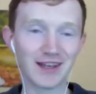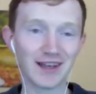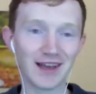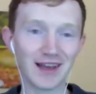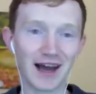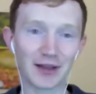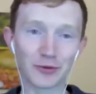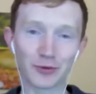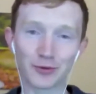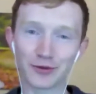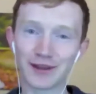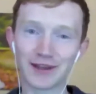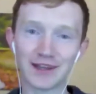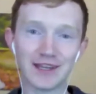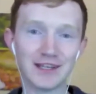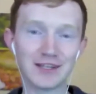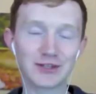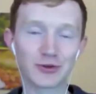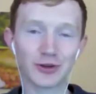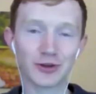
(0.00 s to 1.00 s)
I don't think
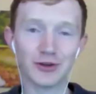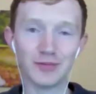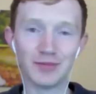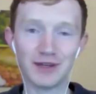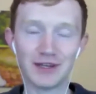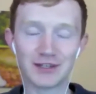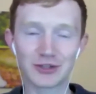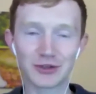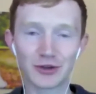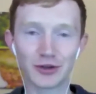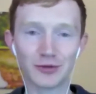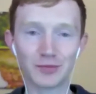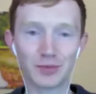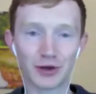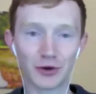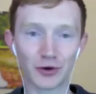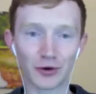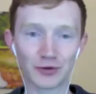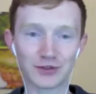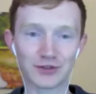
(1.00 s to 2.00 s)
he's going to be as good
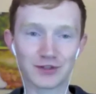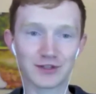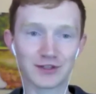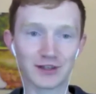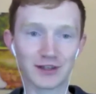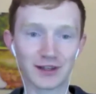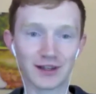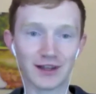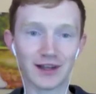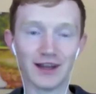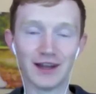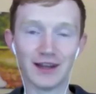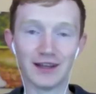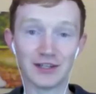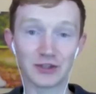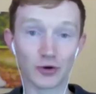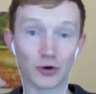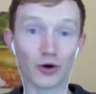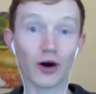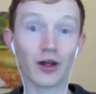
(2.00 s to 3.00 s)
because
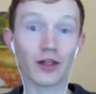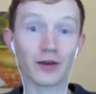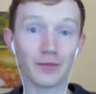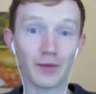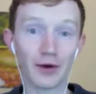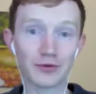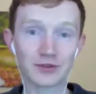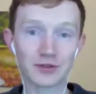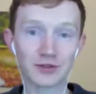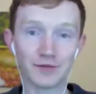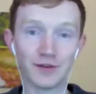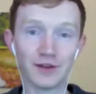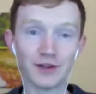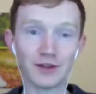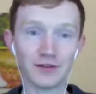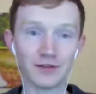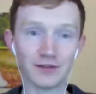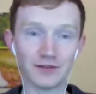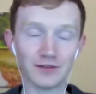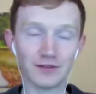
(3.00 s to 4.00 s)
he's got other mouths to feed
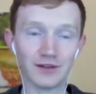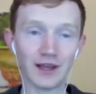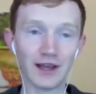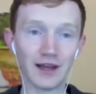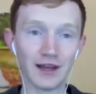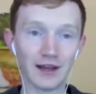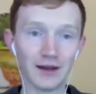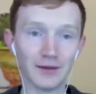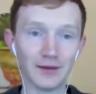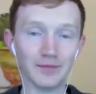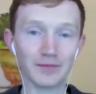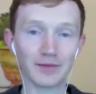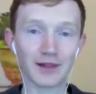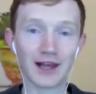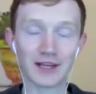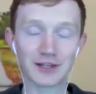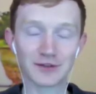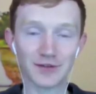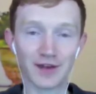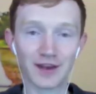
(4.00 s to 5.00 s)
in
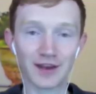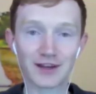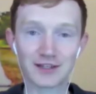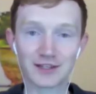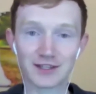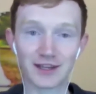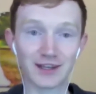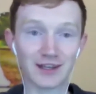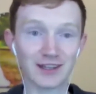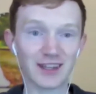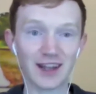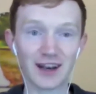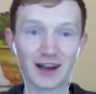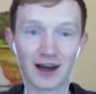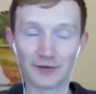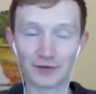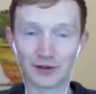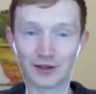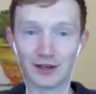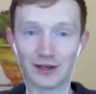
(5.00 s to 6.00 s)
Las Vegas like he didn't
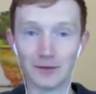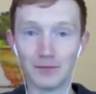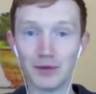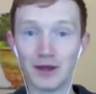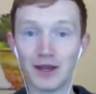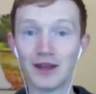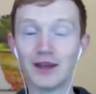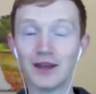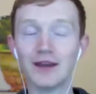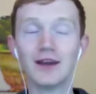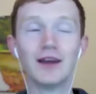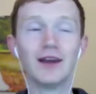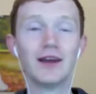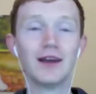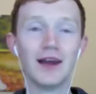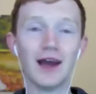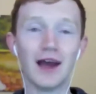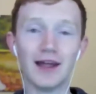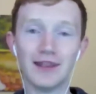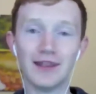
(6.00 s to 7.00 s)
have in Green Bay.
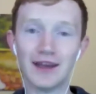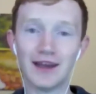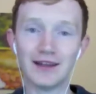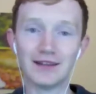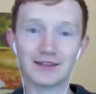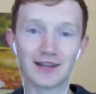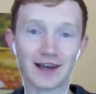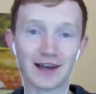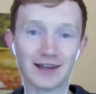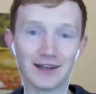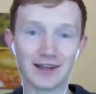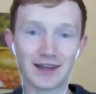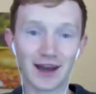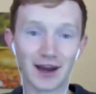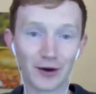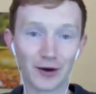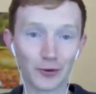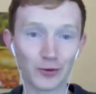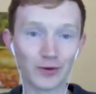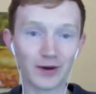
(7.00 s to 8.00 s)
And then Tyreek
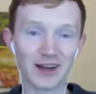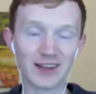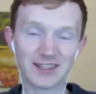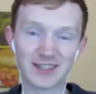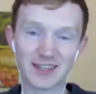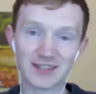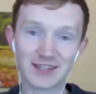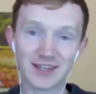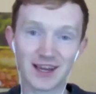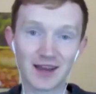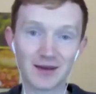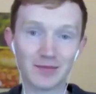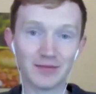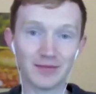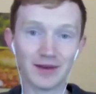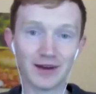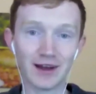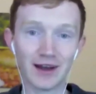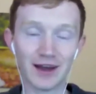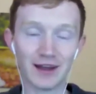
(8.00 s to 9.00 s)
Hill is the same
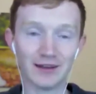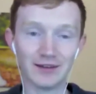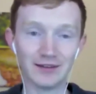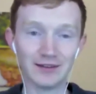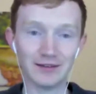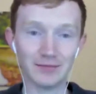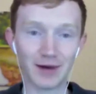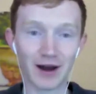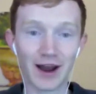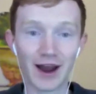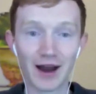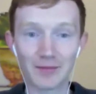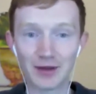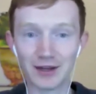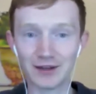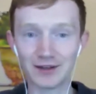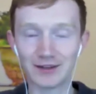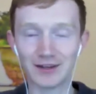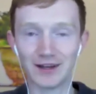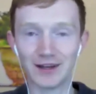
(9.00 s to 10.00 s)
in
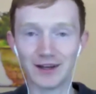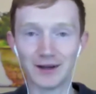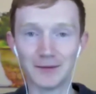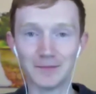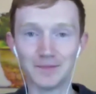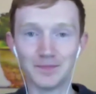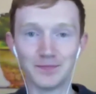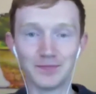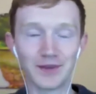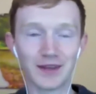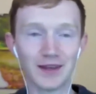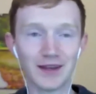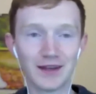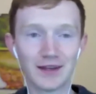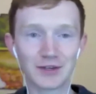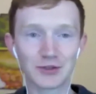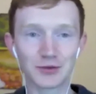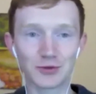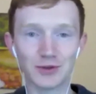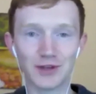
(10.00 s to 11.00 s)
Miami.
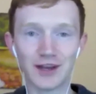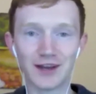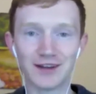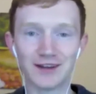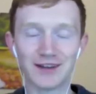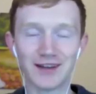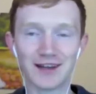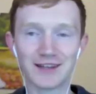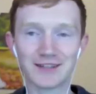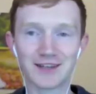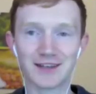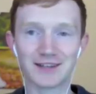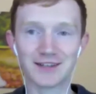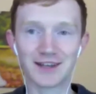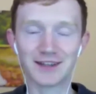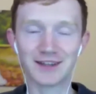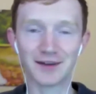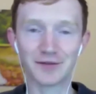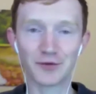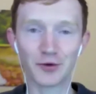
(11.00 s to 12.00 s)
It's a
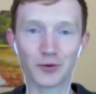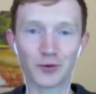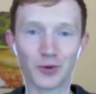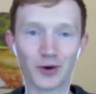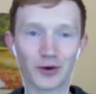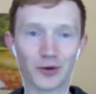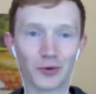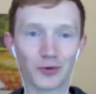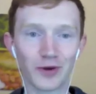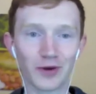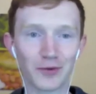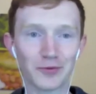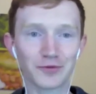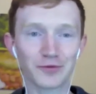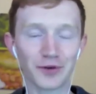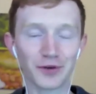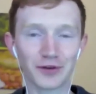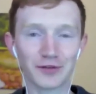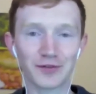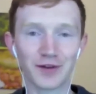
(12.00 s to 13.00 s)
difficult one all round
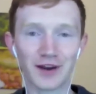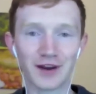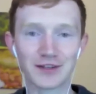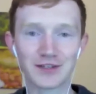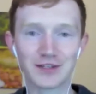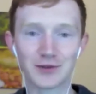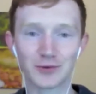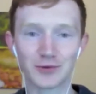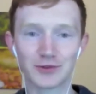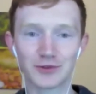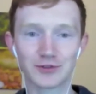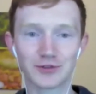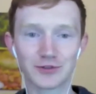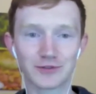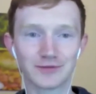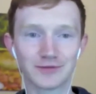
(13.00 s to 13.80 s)
for fantasy owners.